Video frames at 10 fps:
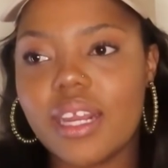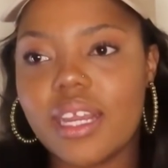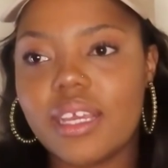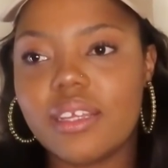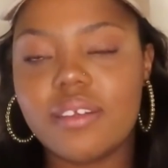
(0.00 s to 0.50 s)

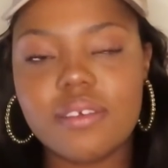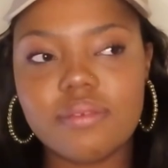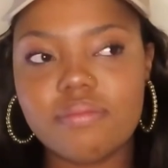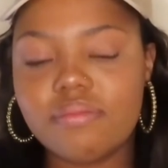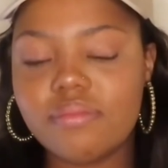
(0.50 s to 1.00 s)
Like
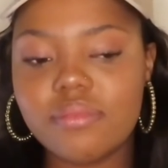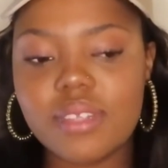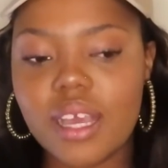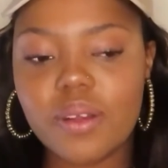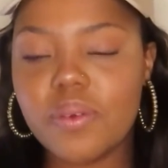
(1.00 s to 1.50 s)
no,
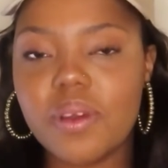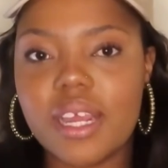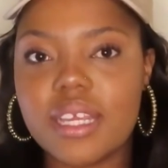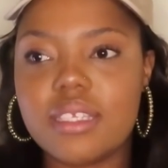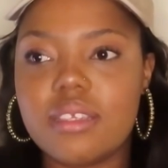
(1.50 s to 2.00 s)
I go
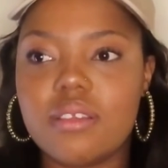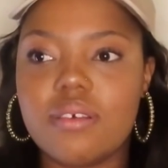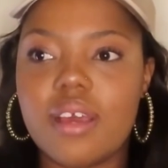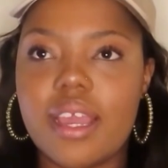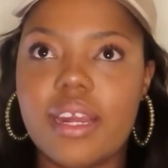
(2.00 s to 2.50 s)
quiet.
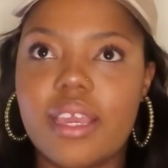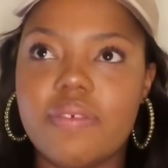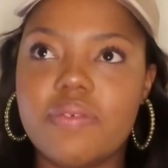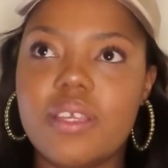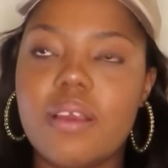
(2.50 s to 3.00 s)
So I
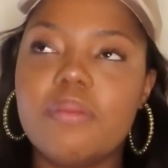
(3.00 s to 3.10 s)
left.